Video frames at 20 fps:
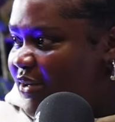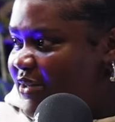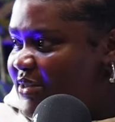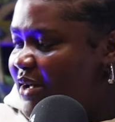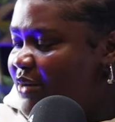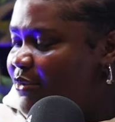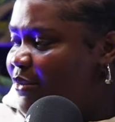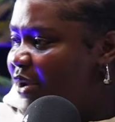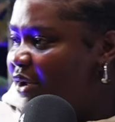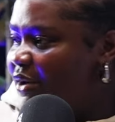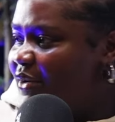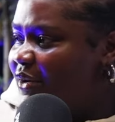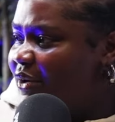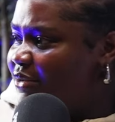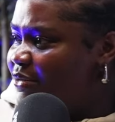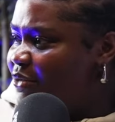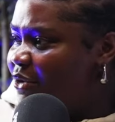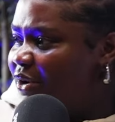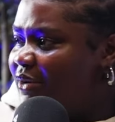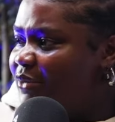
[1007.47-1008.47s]
How does that wait
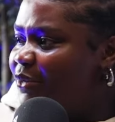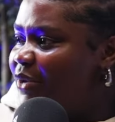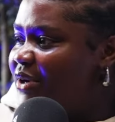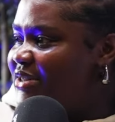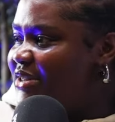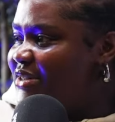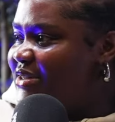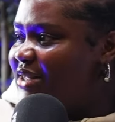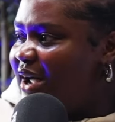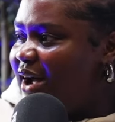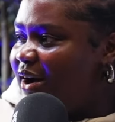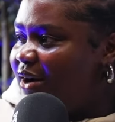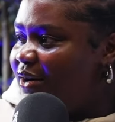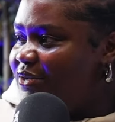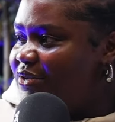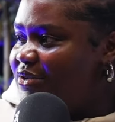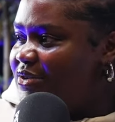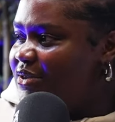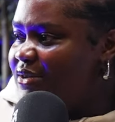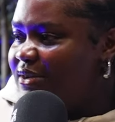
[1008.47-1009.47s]
wait go on? What's this
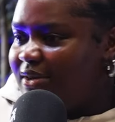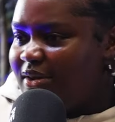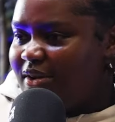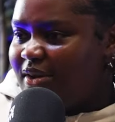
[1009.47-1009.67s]
cows?